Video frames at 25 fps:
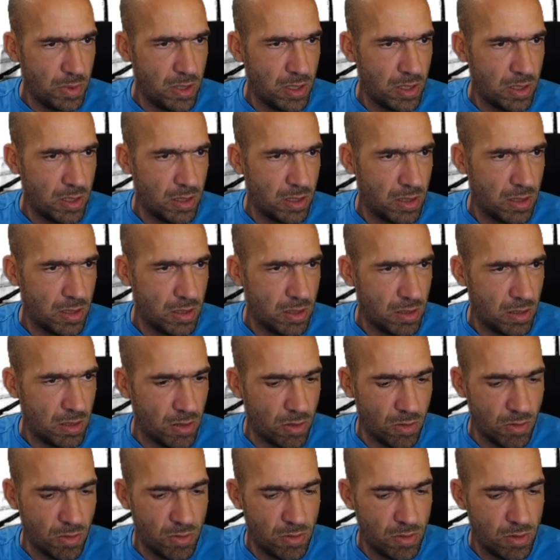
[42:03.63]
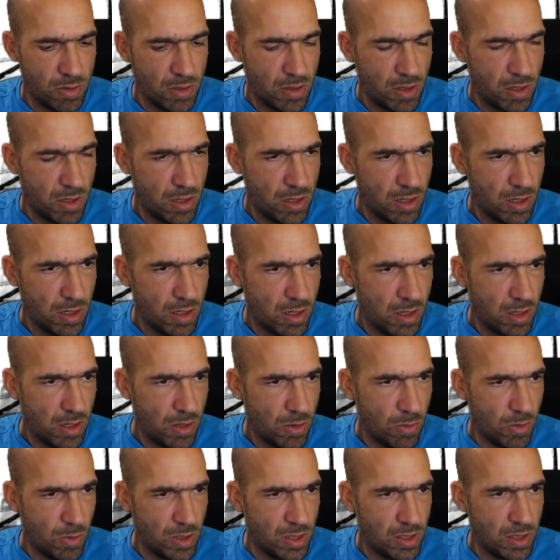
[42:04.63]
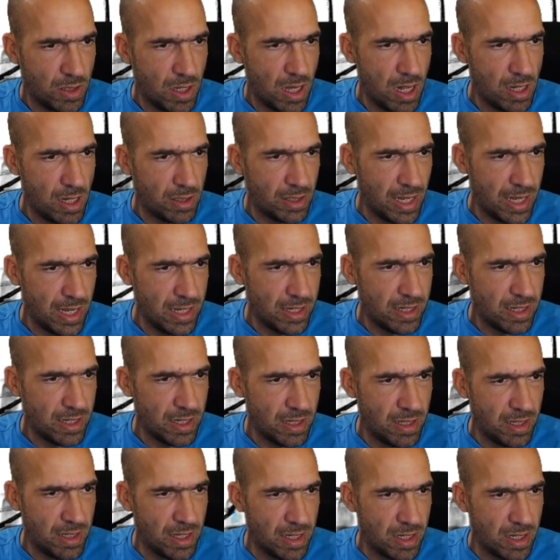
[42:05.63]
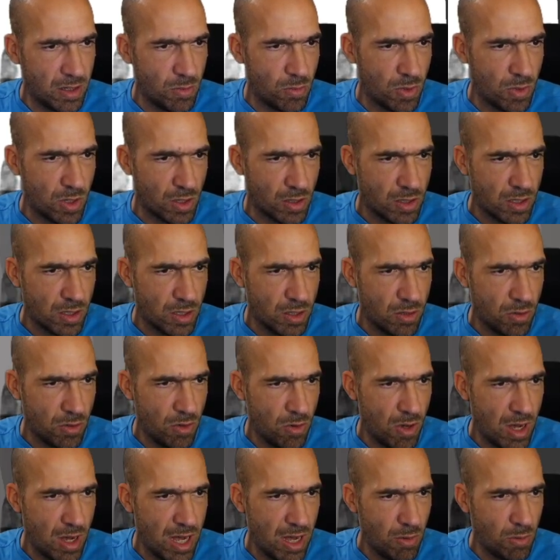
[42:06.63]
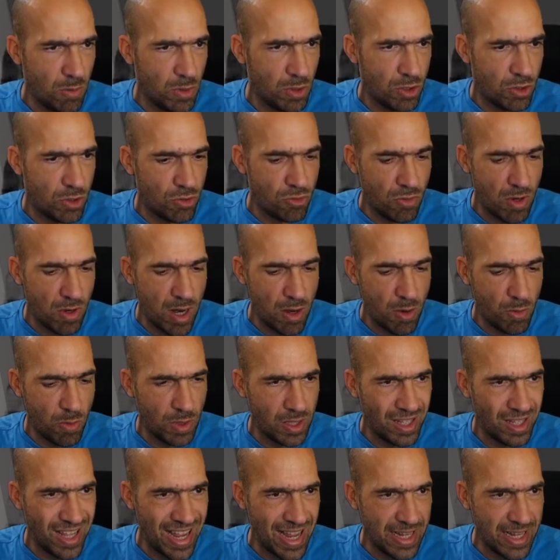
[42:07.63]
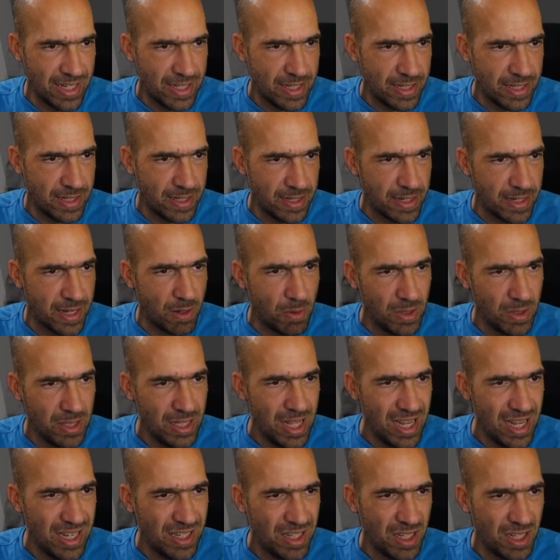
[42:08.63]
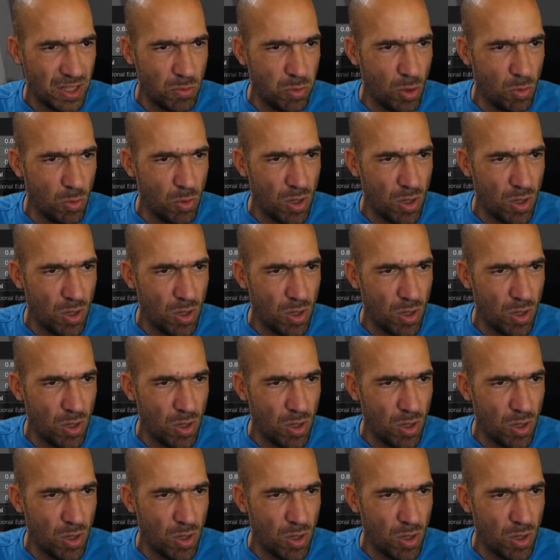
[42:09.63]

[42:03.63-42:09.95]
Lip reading: Oops, no. With Alt S it doesn't work, so I will try with S. Yeah, with S it